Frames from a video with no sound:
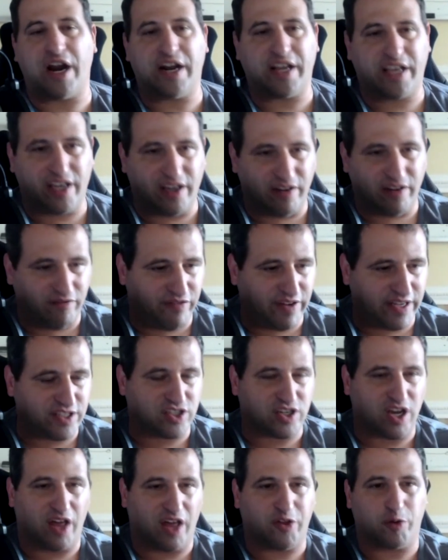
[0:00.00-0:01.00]
try to
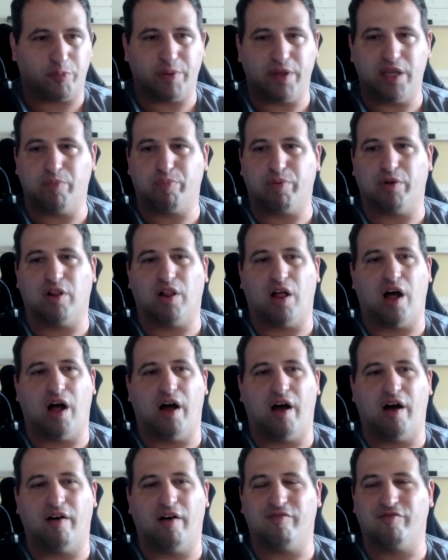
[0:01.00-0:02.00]
convince other people
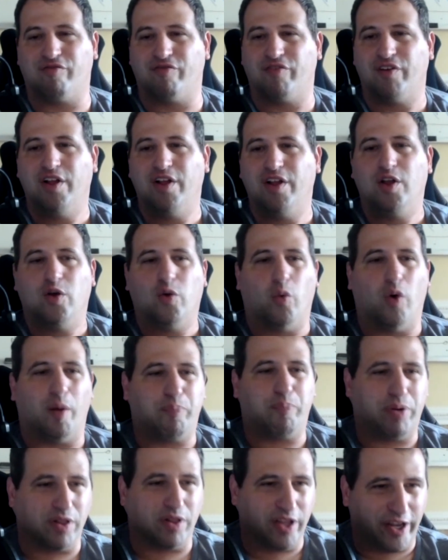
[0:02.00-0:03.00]
of what
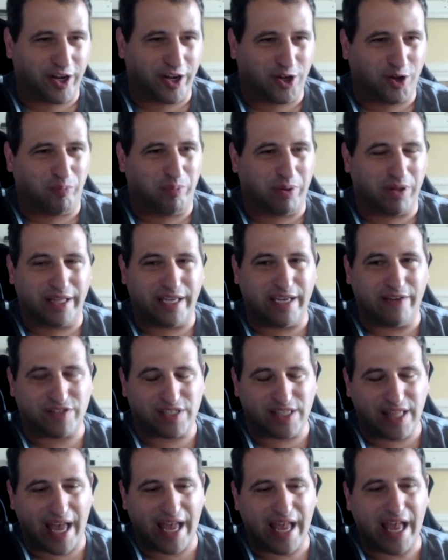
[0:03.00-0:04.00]
political beliefs
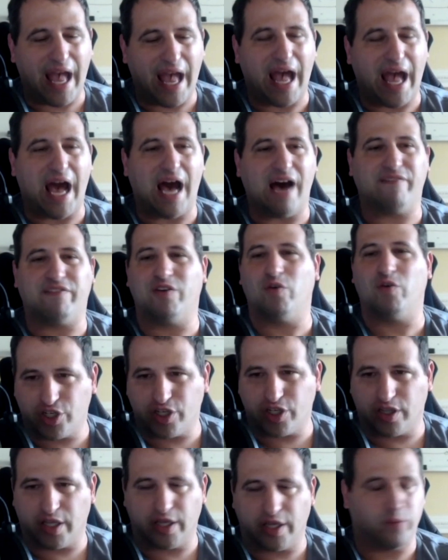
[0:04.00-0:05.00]
they have and
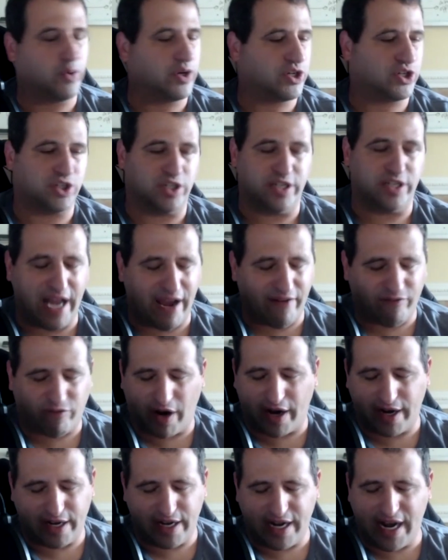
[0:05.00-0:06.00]
why you should, which
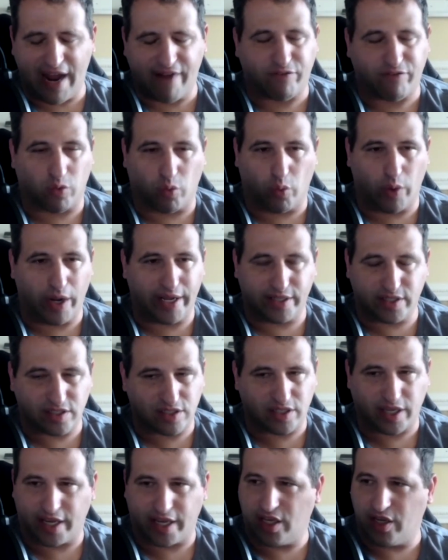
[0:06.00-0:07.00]
never
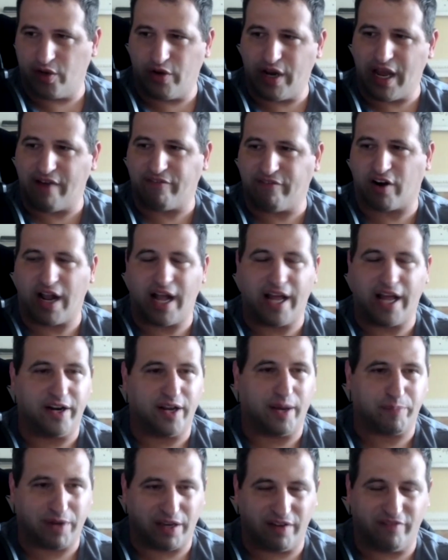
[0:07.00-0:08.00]
wins. Like, you never end
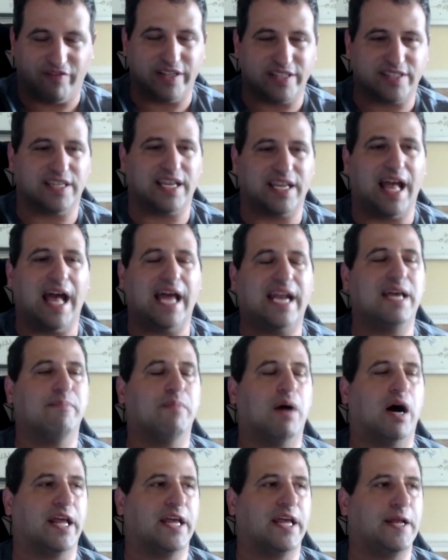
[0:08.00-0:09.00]
up convincing
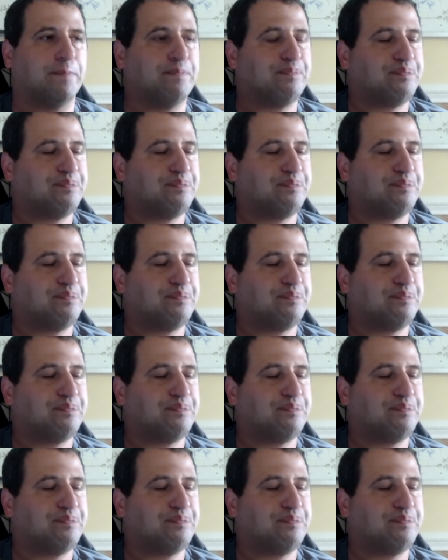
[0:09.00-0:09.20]
anybody.